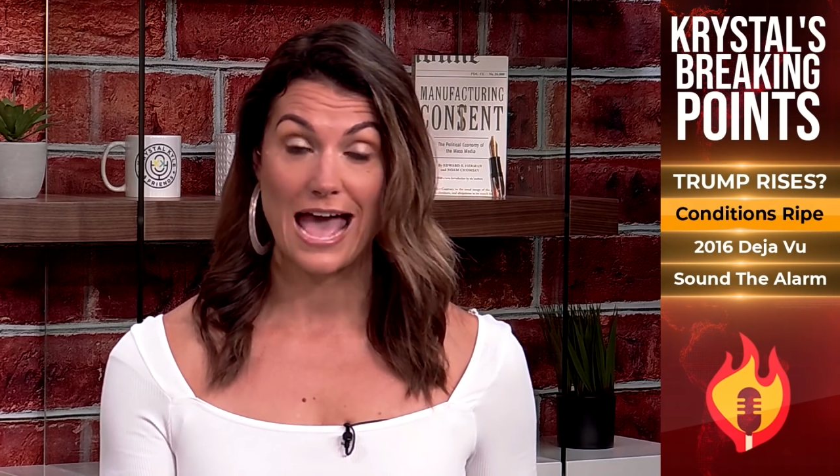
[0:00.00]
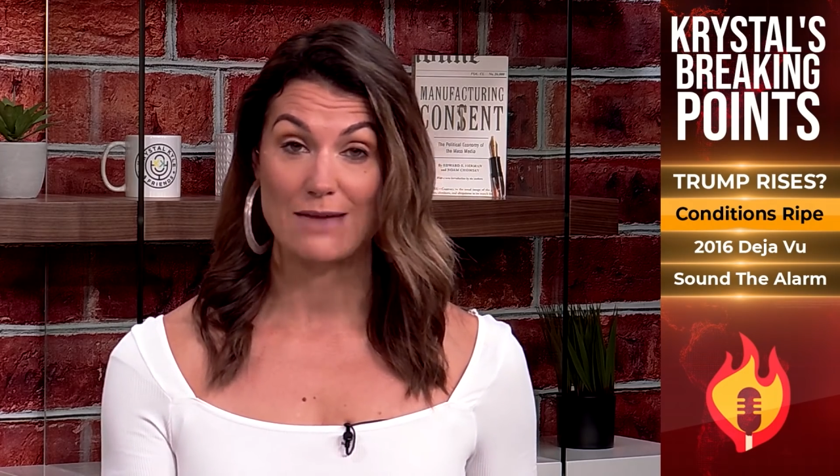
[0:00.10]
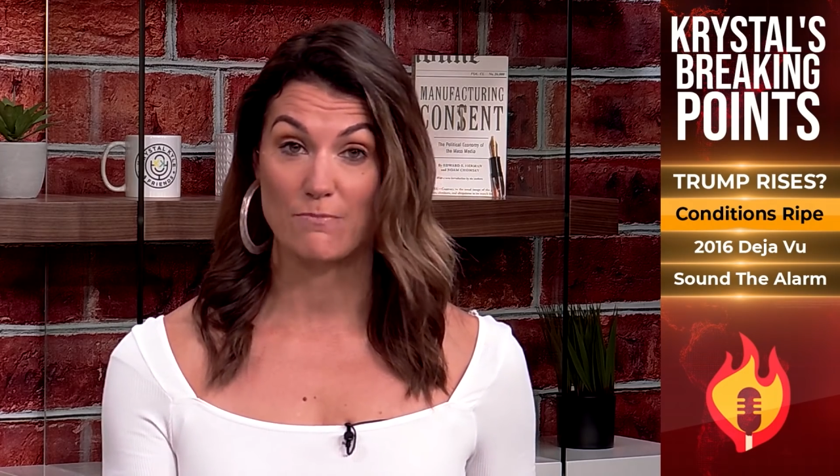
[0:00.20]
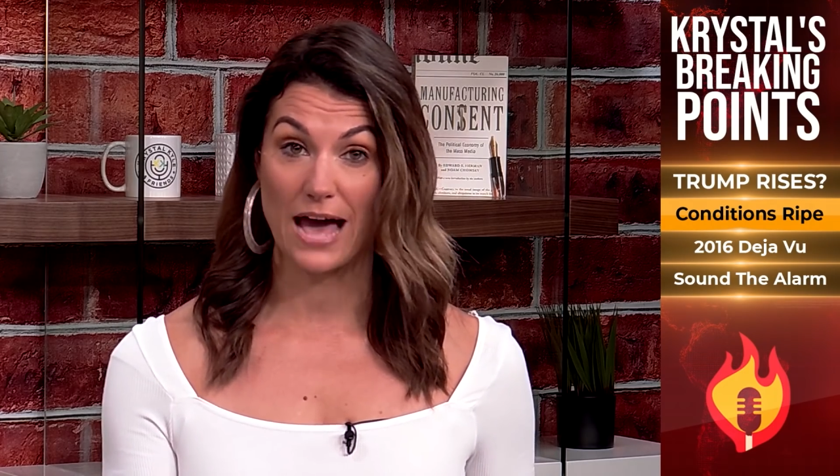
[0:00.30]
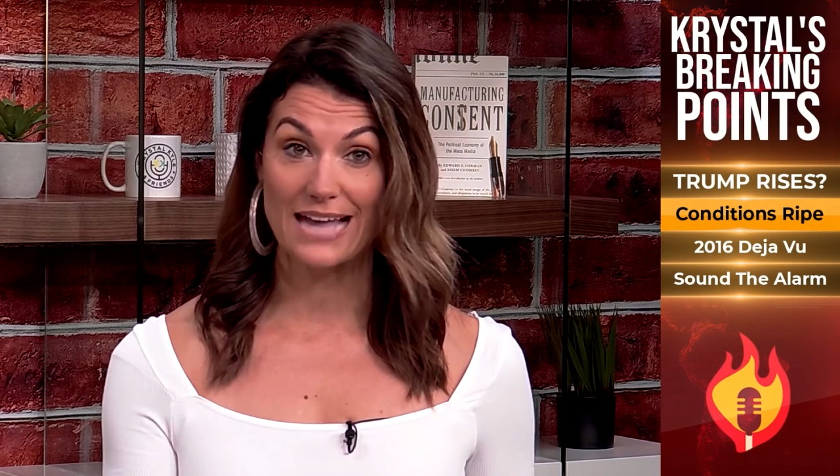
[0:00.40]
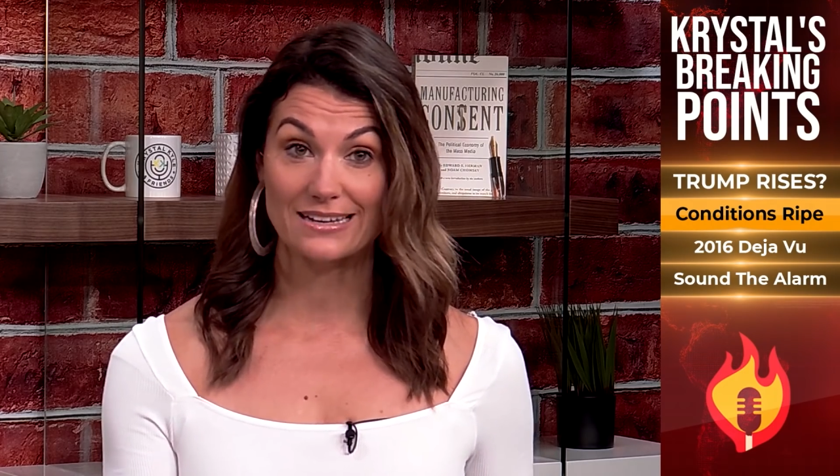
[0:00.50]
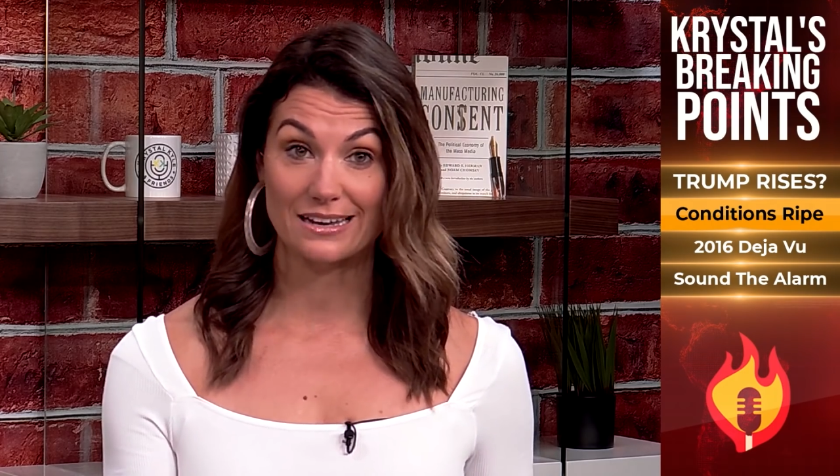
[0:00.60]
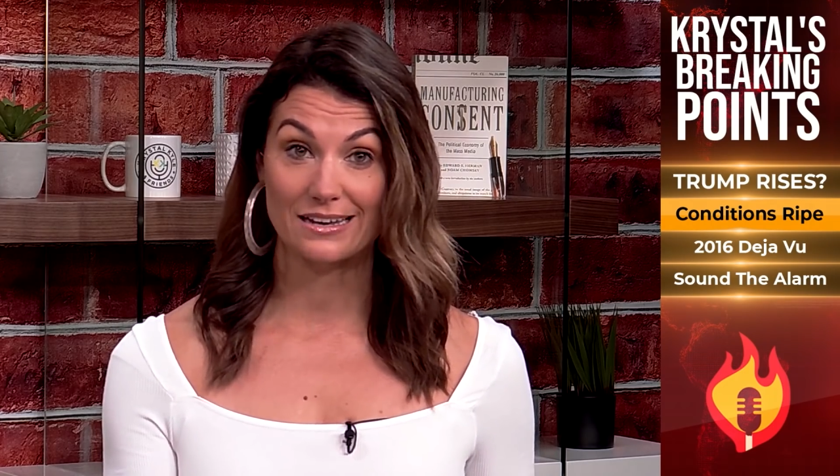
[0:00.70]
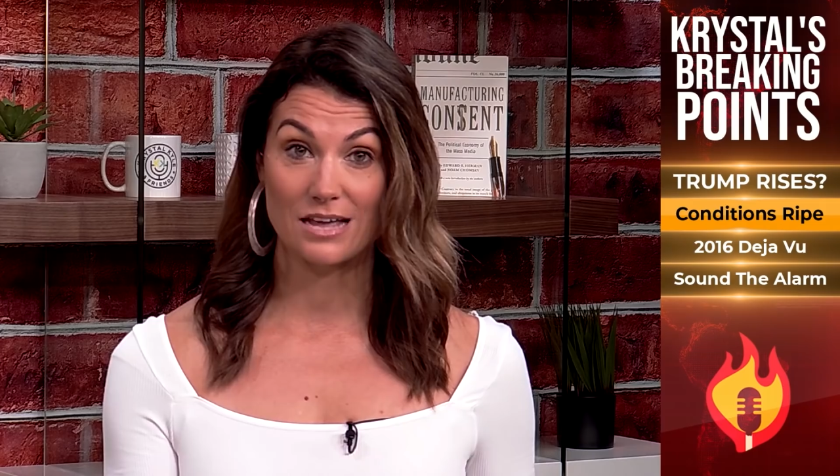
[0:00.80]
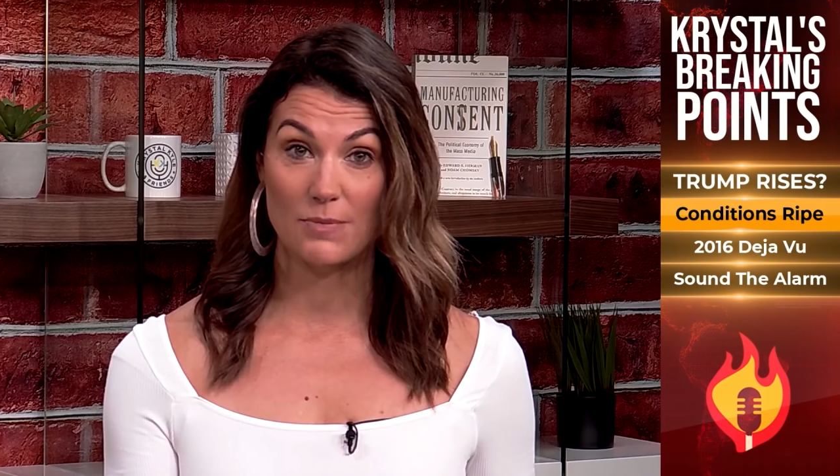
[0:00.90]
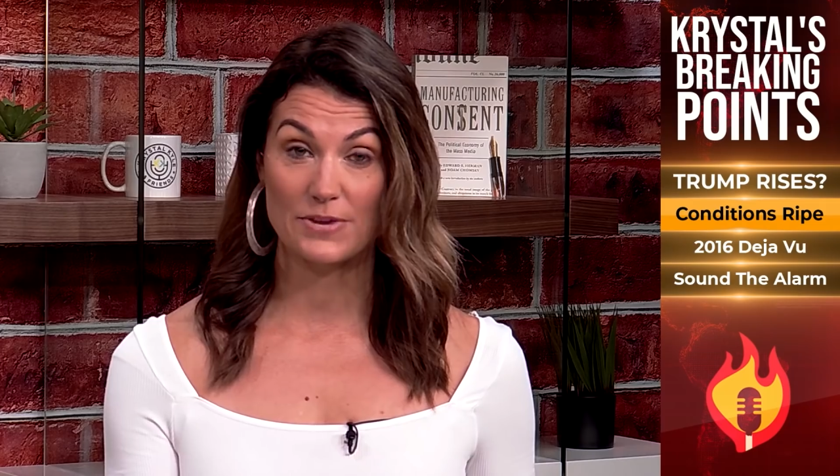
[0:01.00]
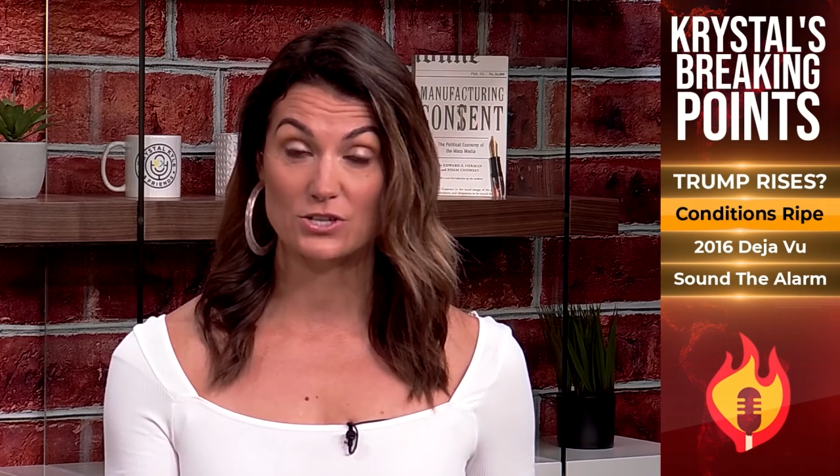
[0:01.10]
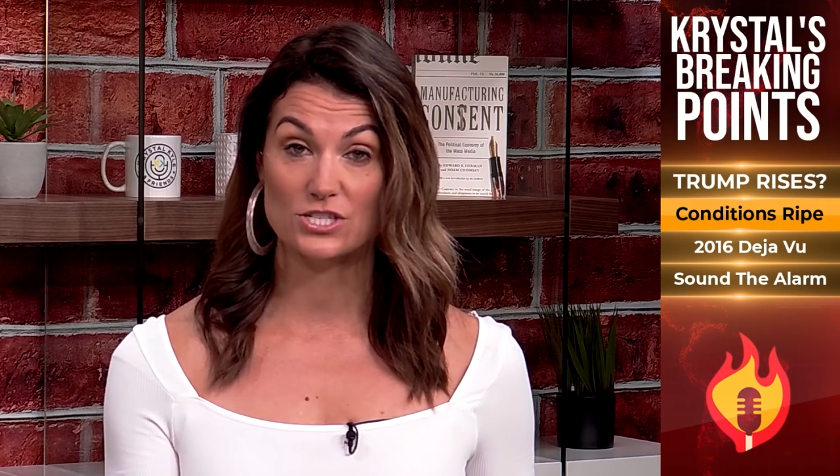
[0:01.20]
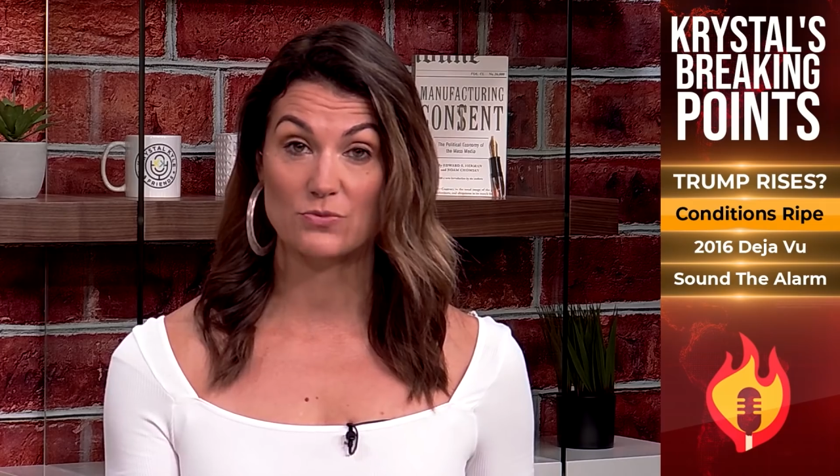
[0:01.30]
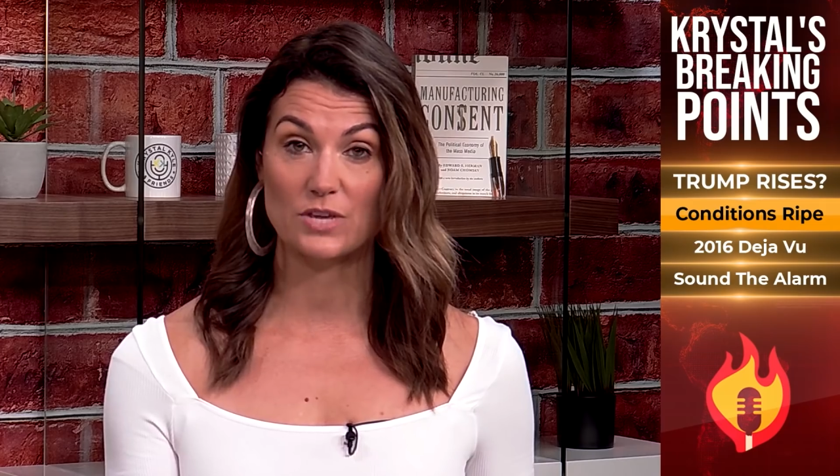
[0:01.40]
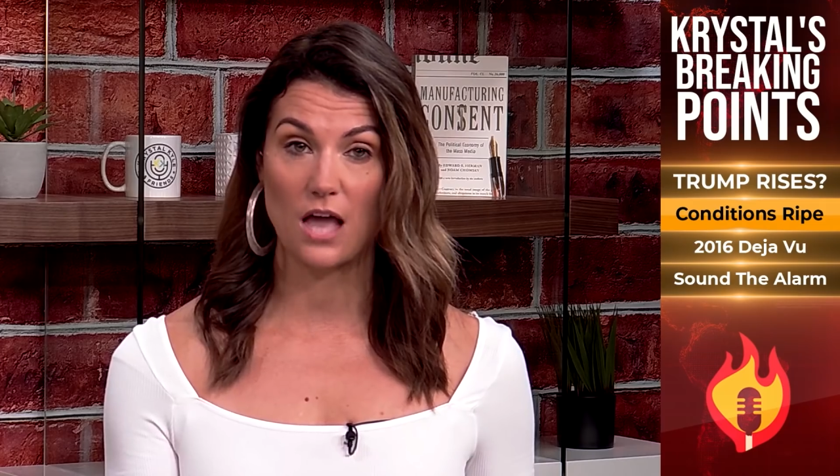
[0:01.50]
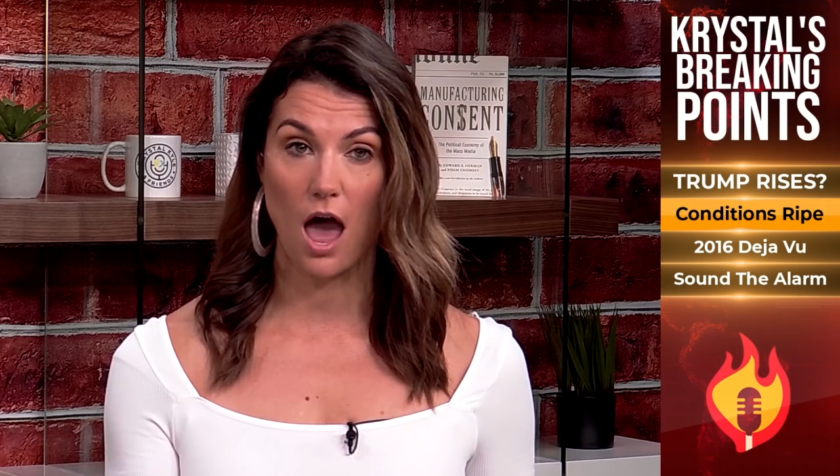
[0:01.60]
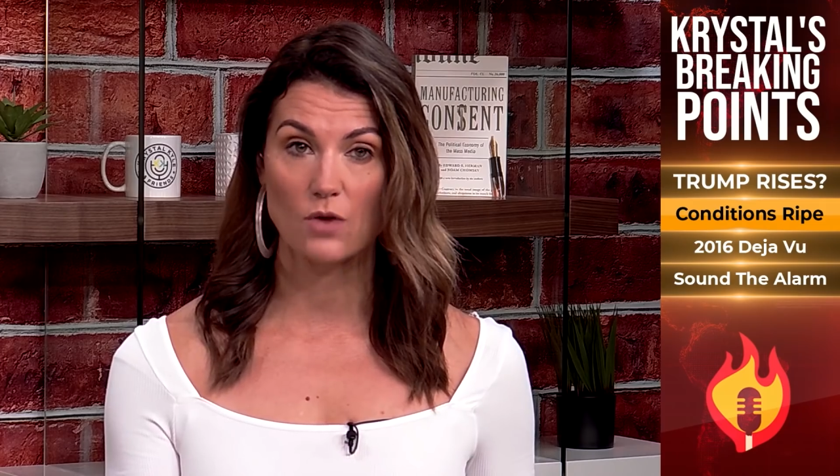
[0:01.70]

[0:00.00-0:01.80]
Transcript: And Biden appears to be